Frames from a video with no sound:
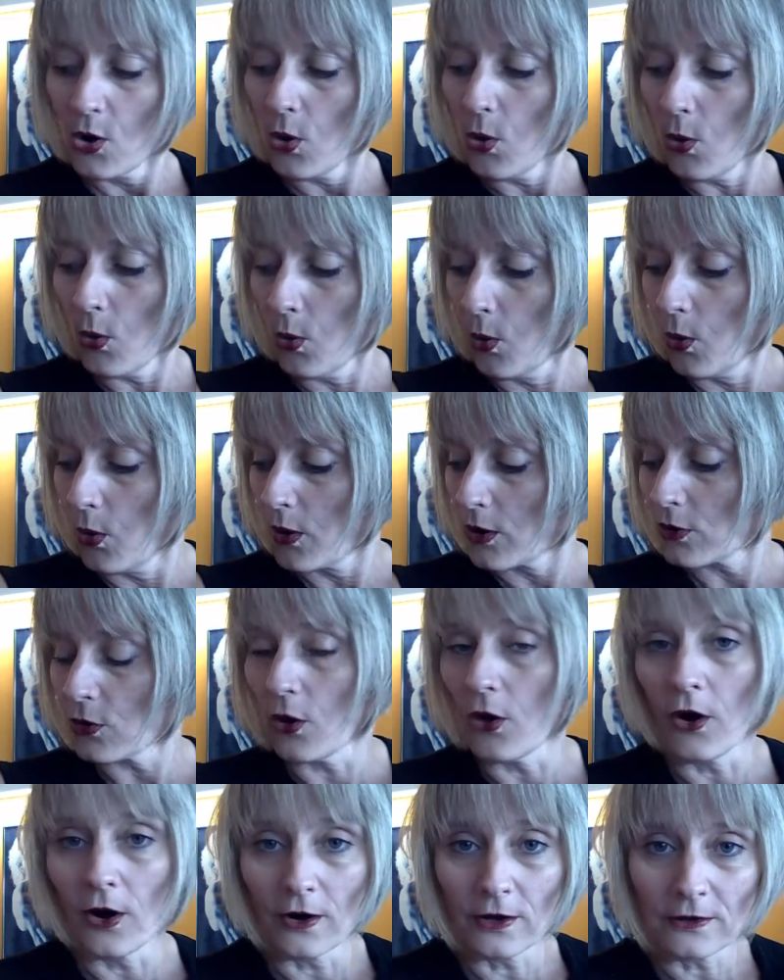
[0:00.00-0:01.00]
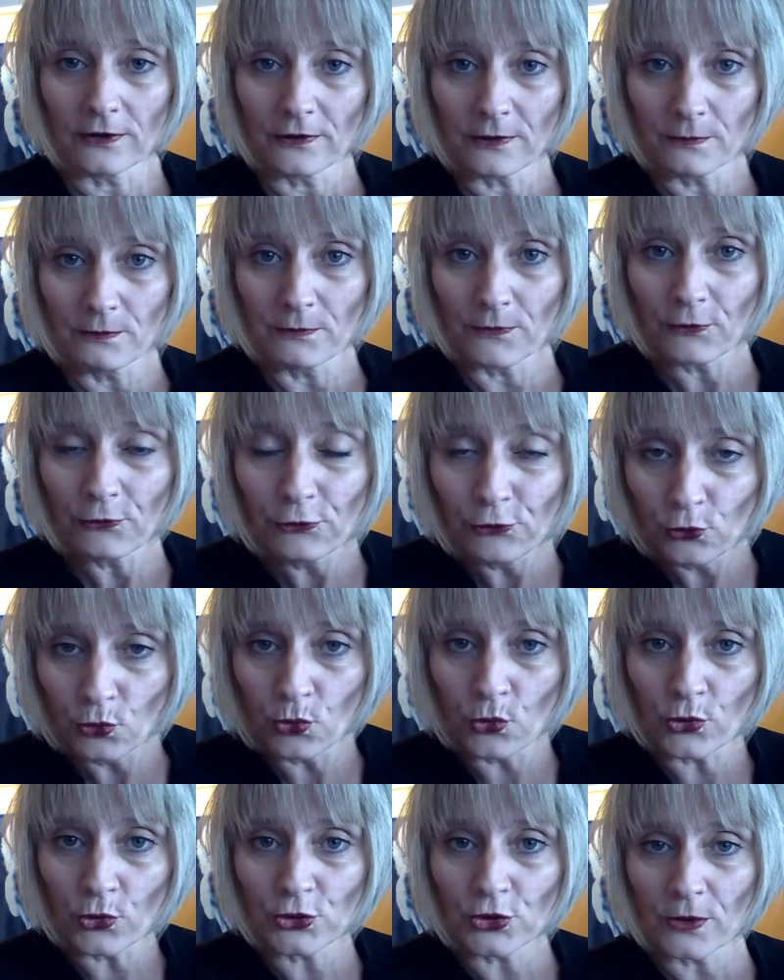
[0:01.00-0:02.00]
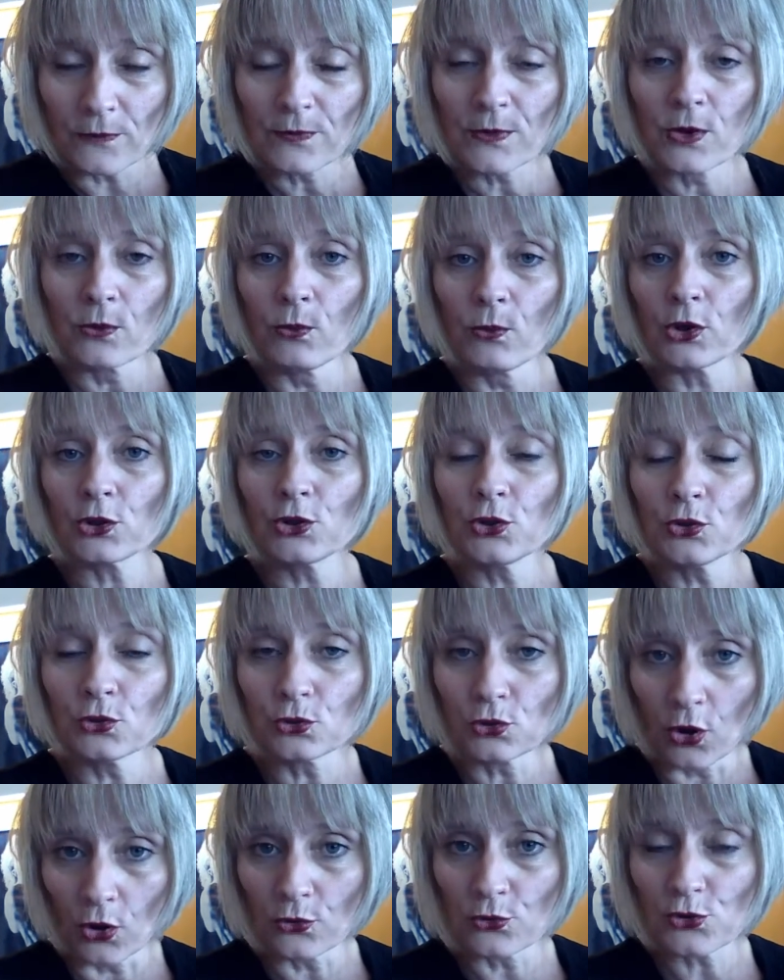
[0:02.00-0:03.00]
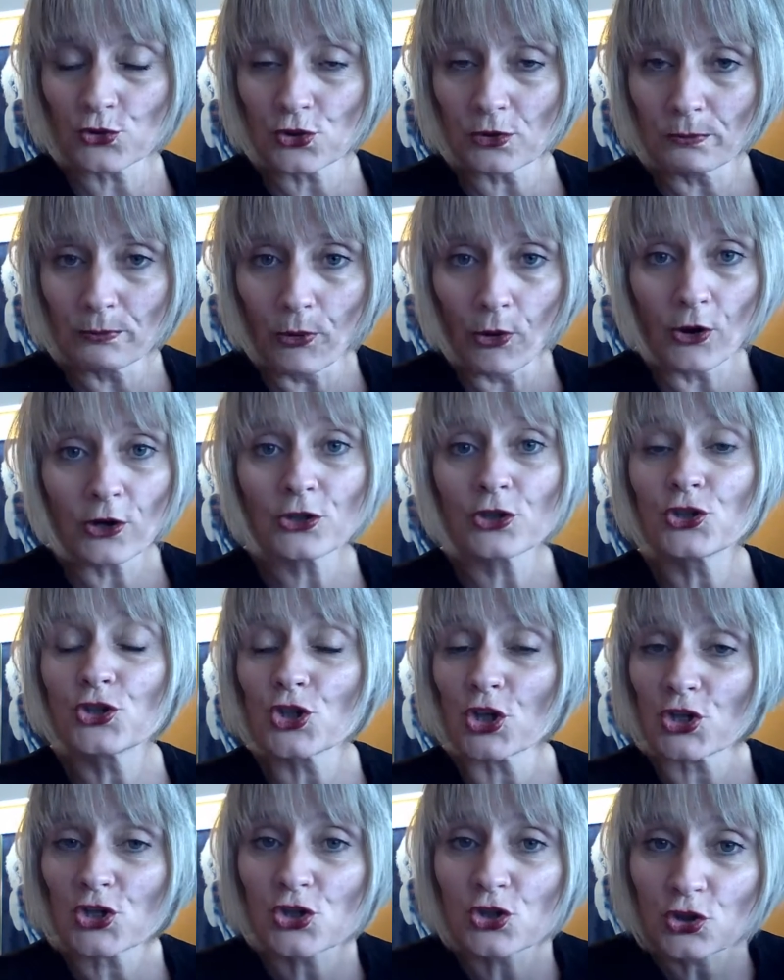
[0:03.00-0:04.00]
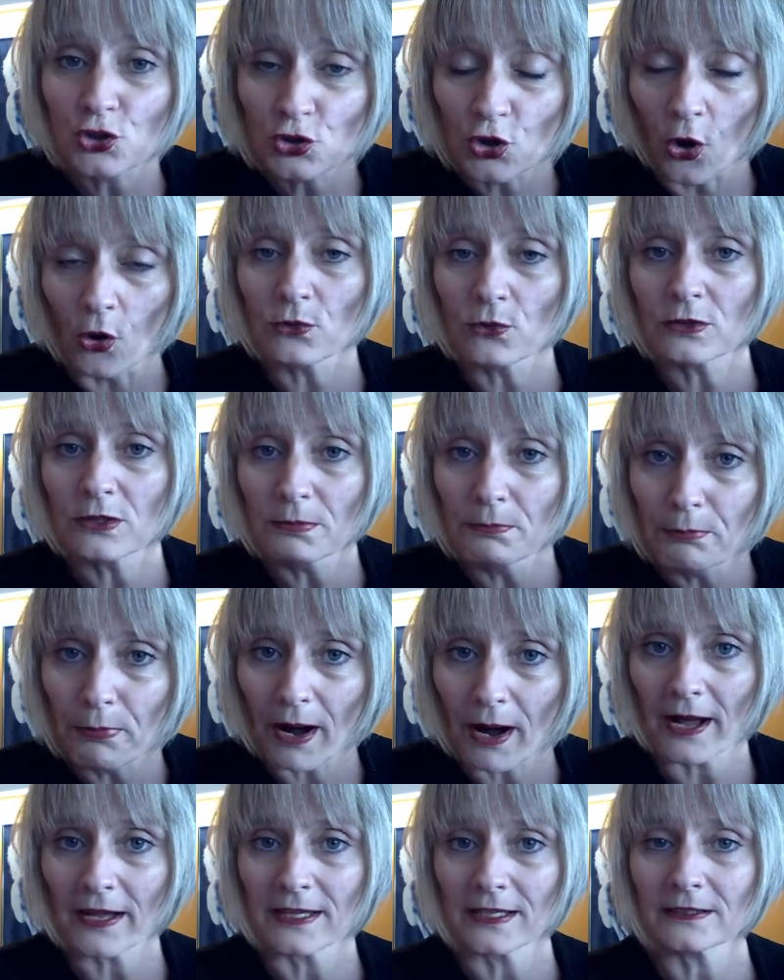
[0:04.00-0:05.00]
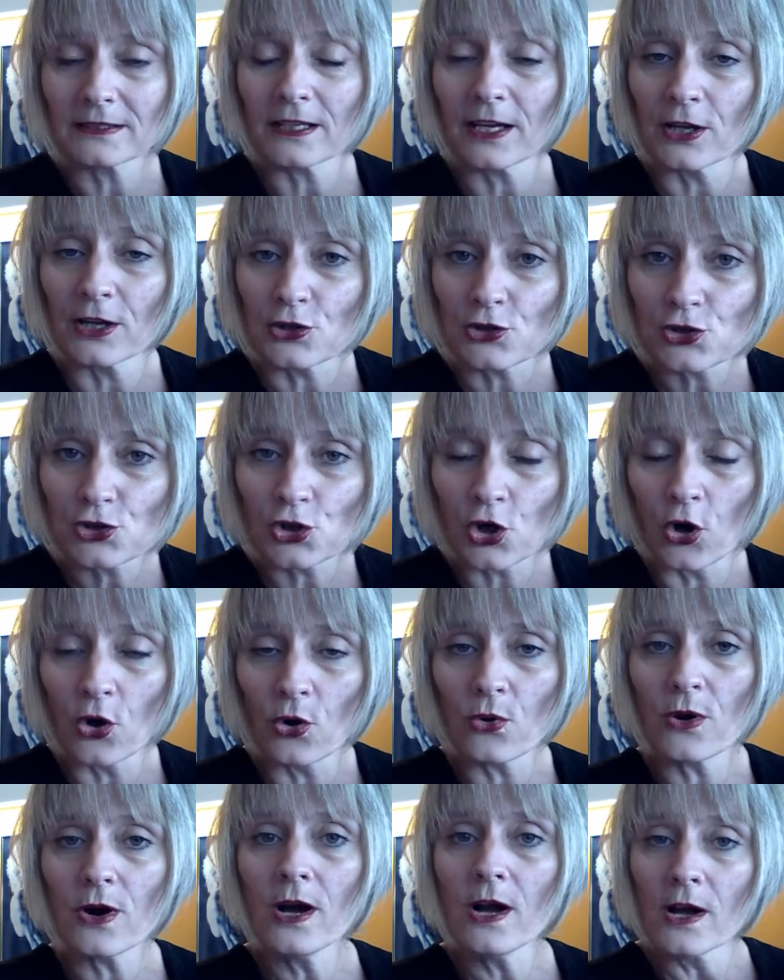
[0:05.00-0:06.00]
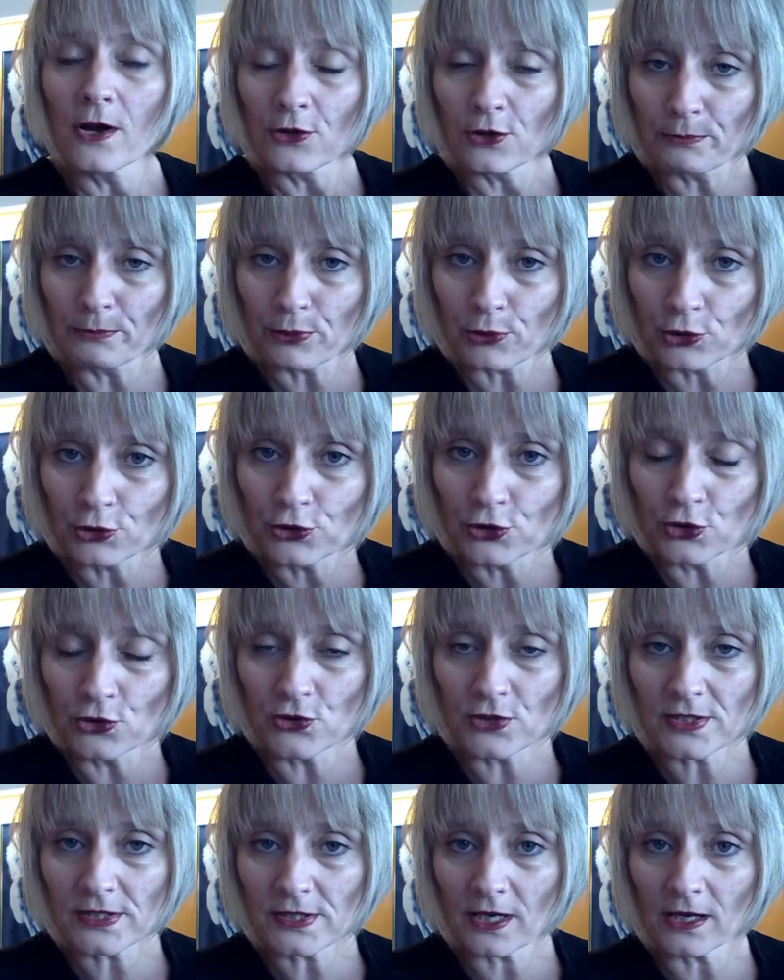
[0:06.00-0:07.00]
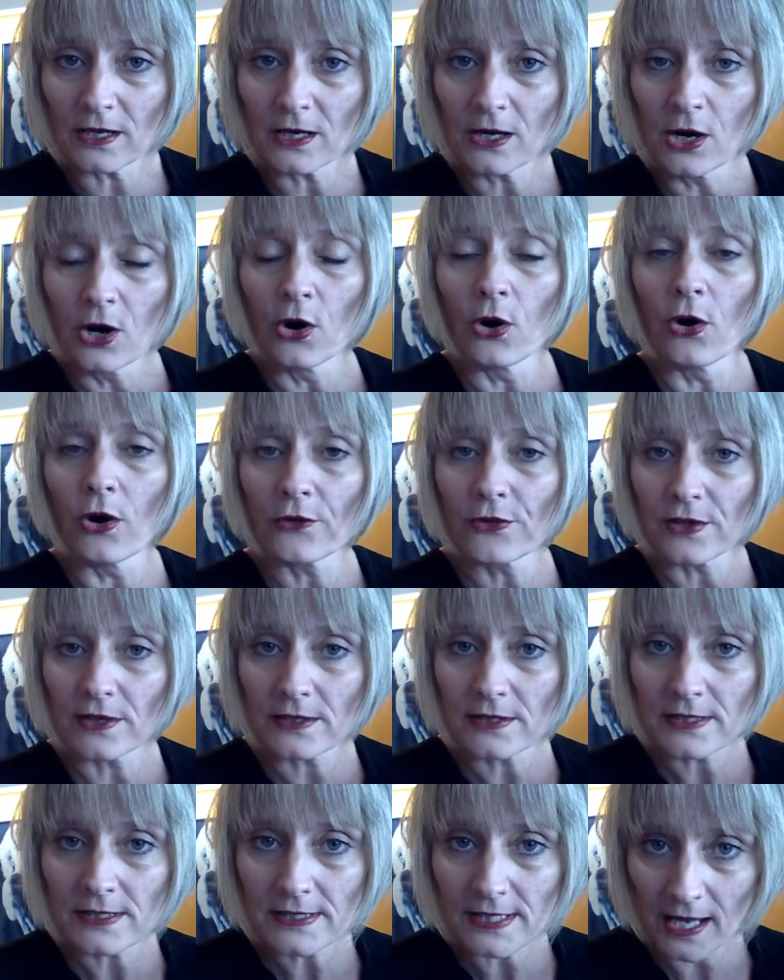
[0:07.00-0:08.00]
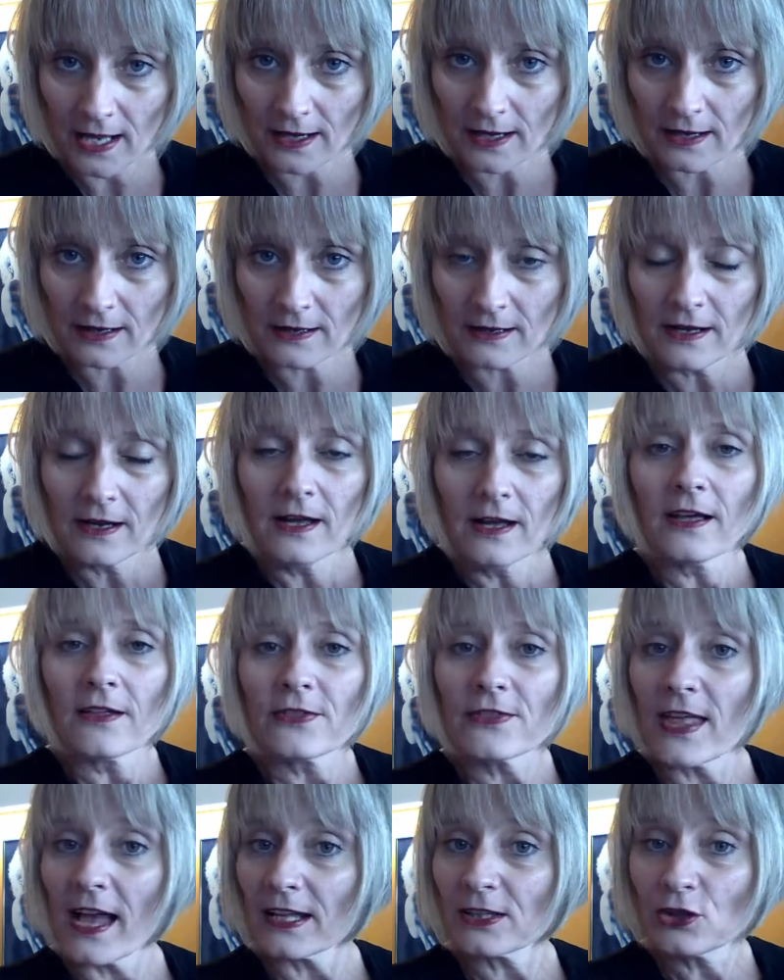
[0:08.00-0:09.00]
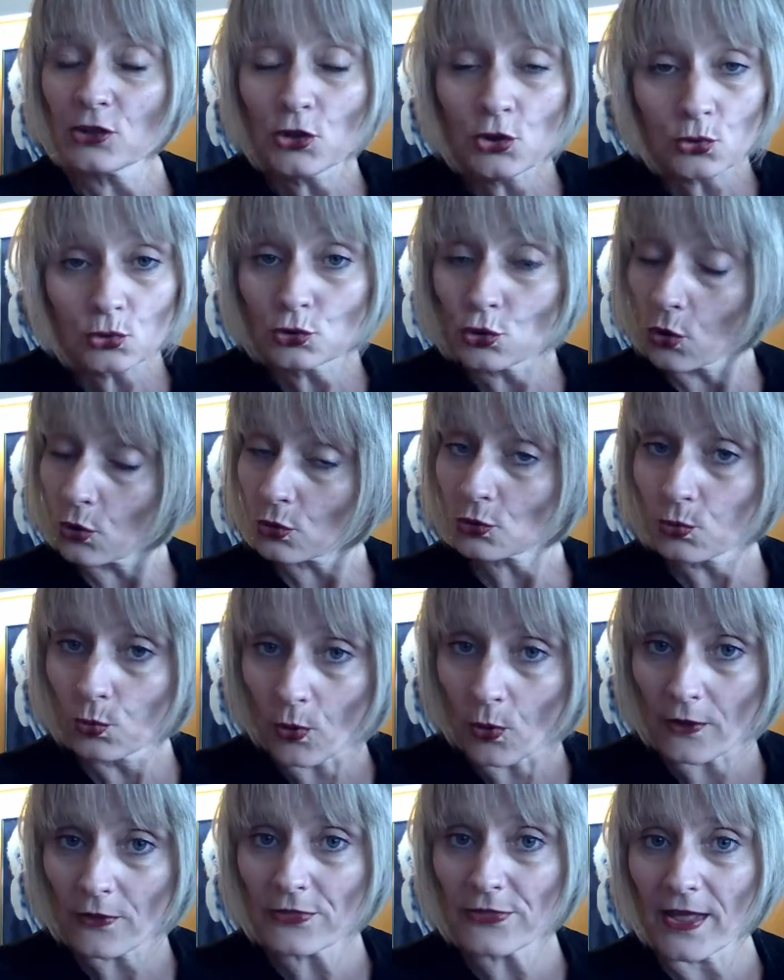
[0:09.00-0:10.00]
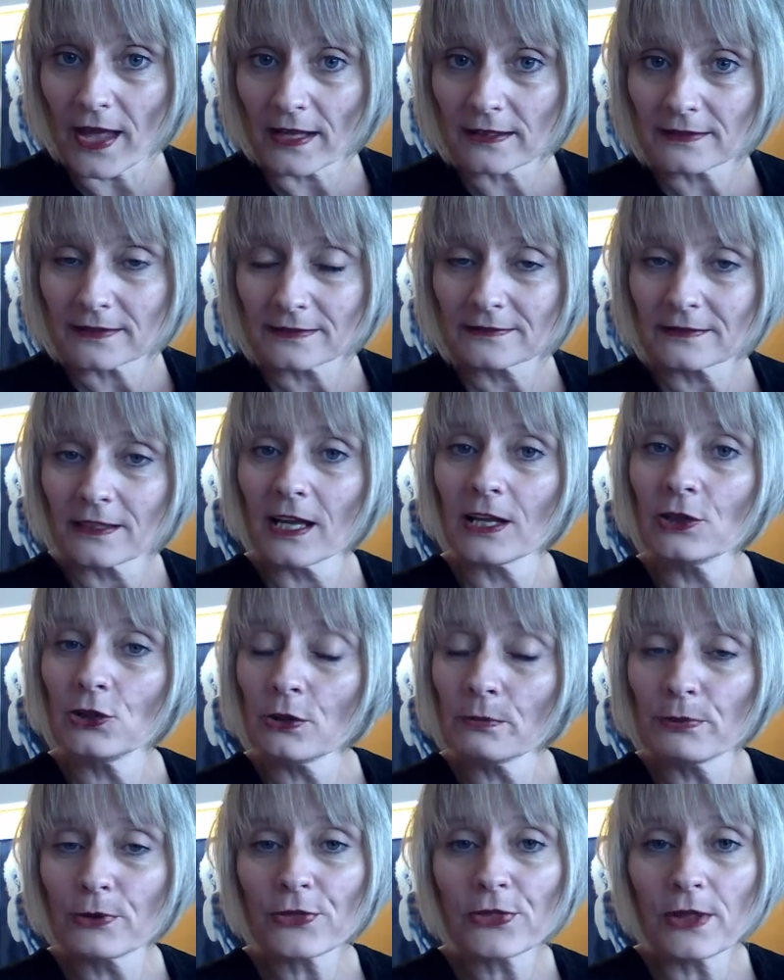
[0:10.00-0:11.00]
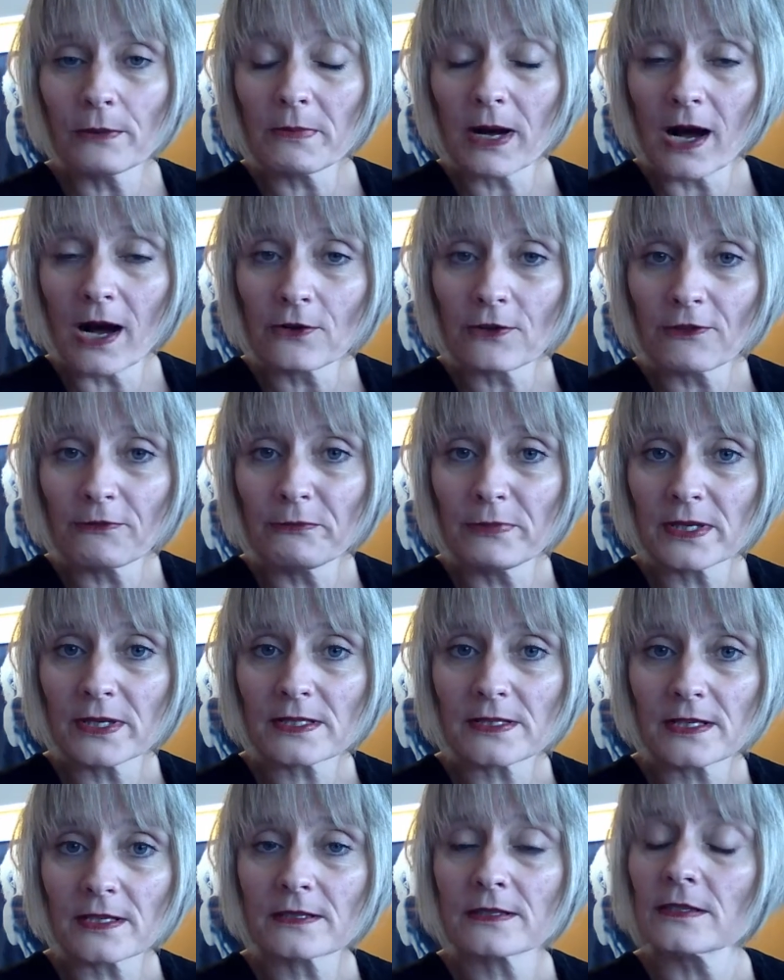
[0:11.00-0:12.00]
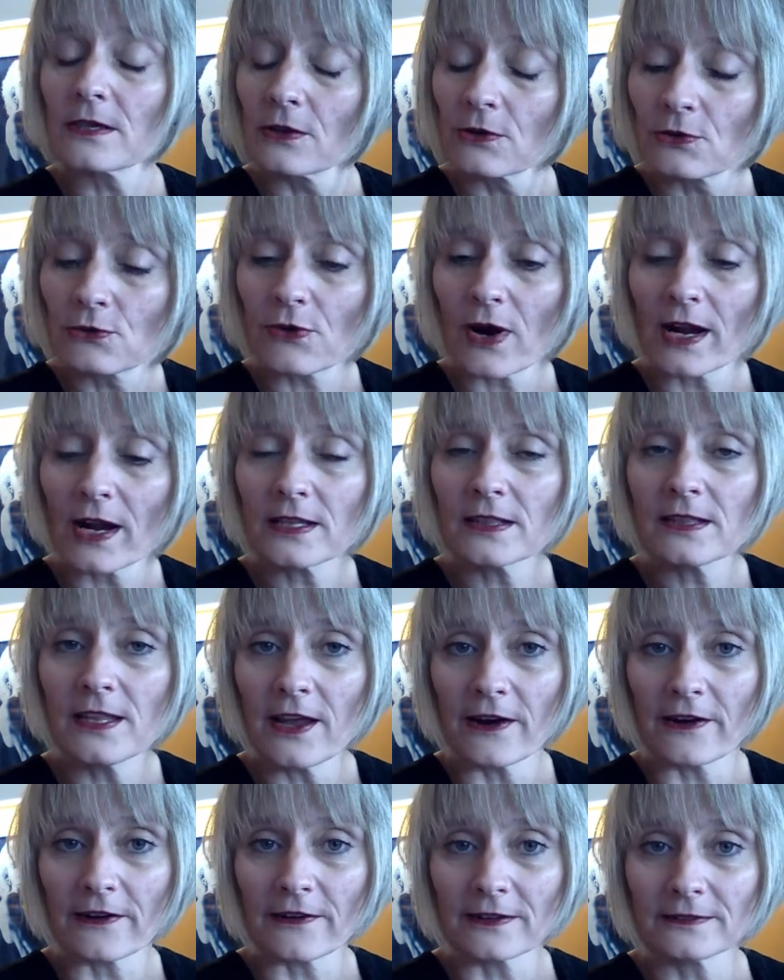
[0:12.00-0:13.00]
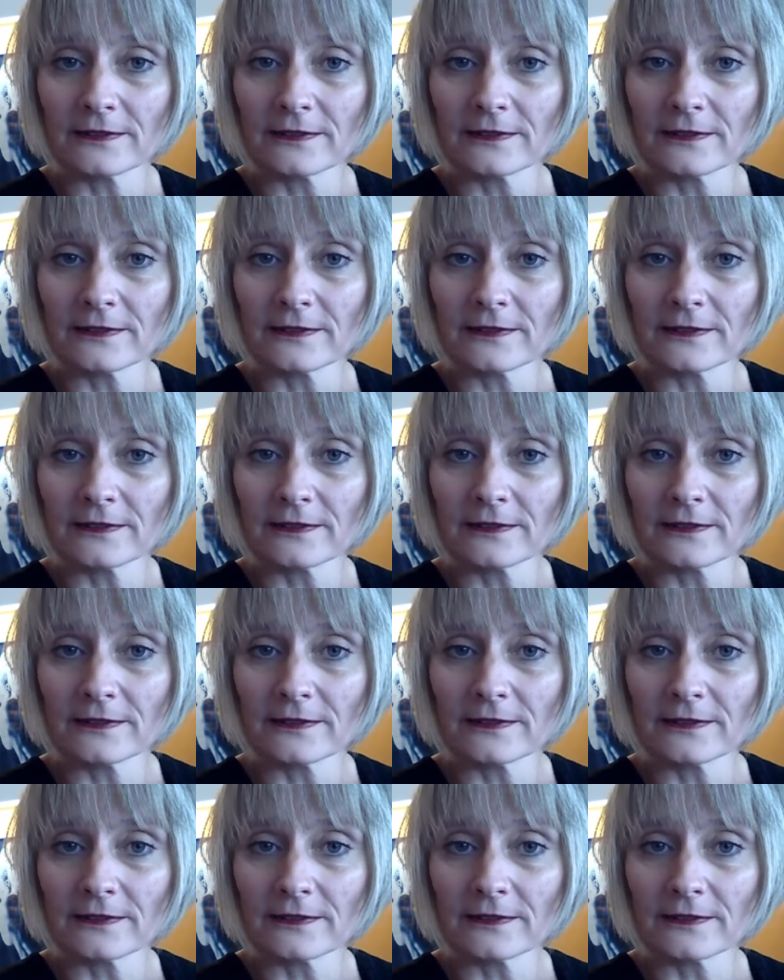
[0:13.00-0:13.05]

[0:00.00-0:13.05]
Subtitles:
or on food, what you don't support, just don't buy it and show the producer or the seller that you don't want that, and you put them out of business right there.